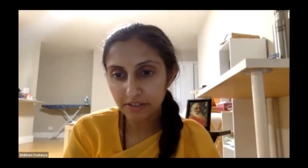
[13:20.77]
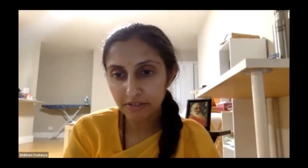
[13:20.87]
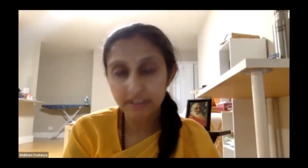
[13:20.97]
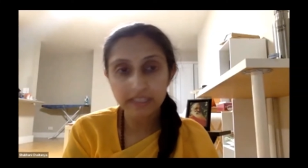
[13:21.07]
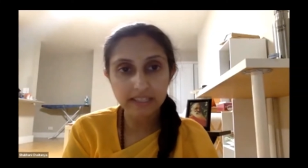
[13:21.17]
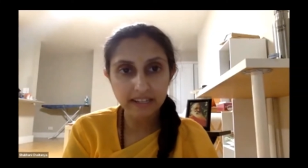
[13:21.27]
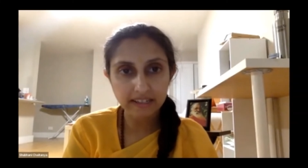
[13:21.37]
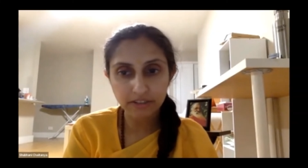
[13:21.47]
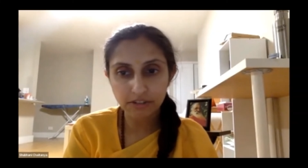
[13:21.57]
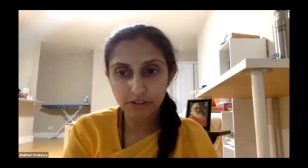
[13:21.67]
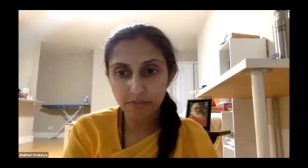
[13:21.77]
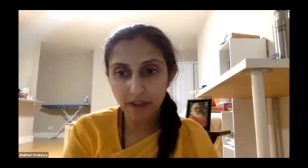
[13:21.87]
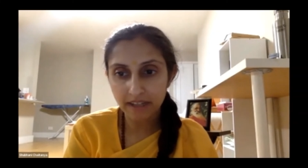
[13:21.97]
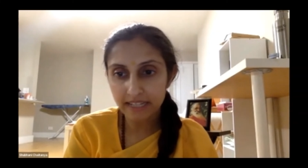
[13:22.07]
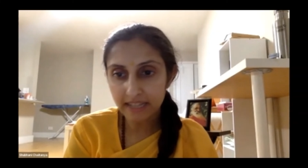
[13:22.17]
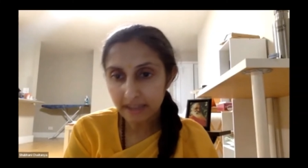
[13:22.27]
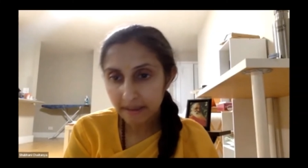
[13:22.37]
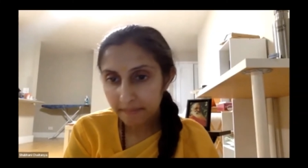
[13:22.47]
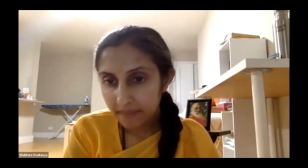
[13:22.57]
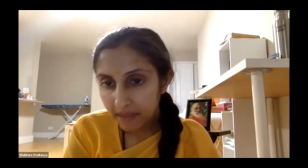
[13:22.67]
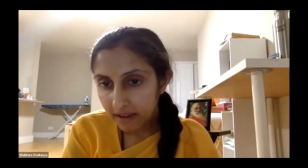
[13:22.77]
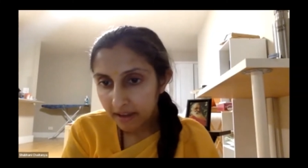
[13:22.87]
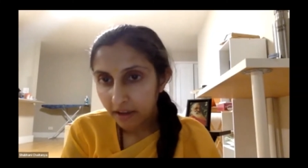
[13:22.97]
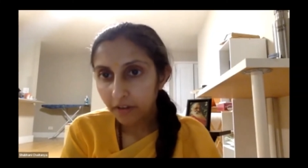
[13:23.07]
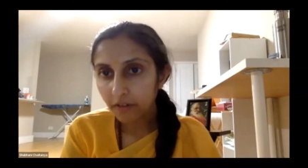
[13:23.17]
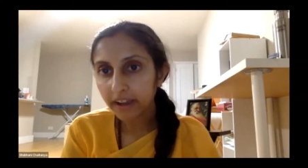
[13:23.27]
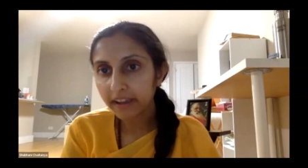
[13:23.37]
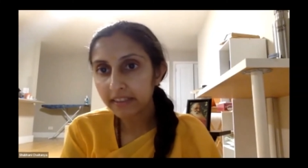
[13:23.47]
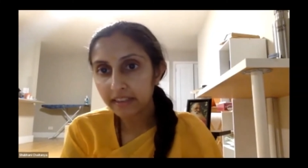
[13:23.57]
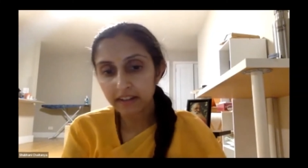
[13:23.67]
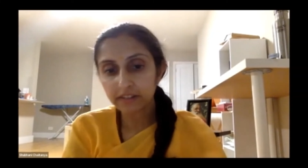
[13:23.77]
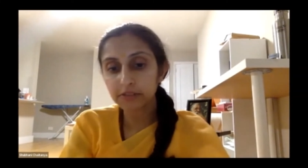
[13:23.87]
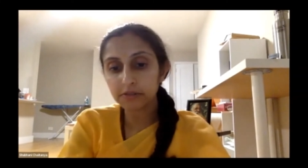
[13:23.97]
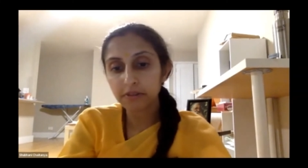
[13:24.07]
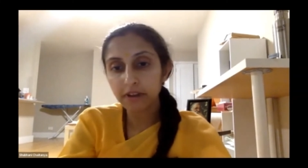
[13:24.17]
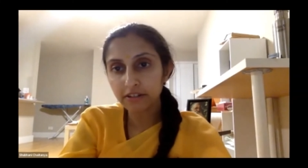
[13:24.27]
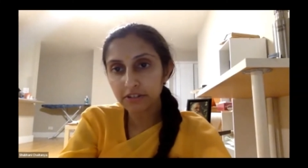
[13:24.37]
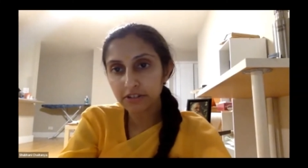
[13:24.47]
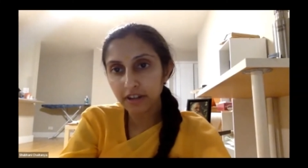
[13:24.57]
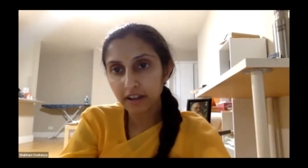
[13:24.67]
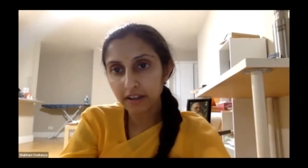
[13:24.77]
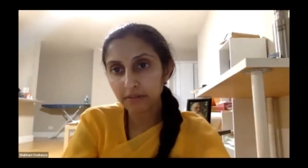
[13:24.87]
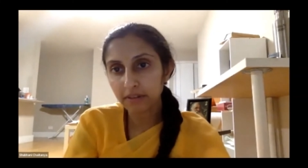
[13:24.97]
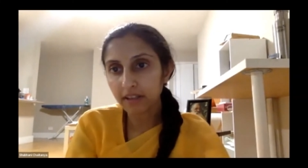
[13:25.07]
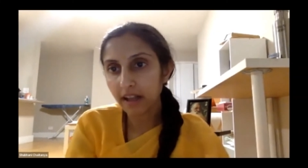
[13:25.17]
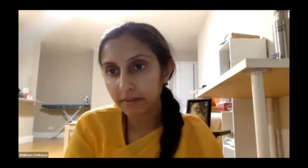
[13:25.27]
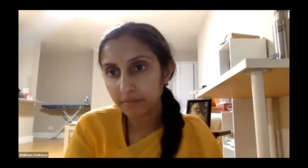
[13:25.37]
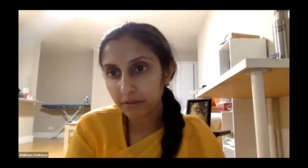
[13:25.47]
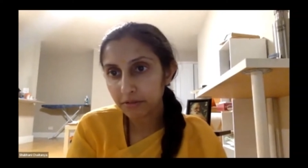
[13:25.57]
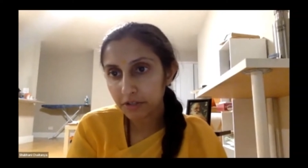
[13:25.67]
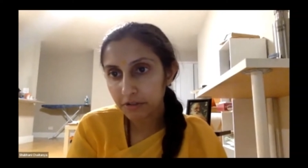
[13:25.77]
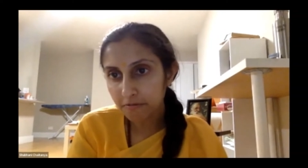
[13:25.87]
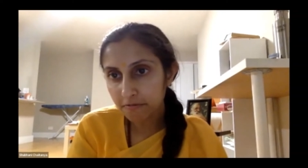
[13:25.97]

You can send it to Shubhani. Okay, there's Suraj. I will unmute you.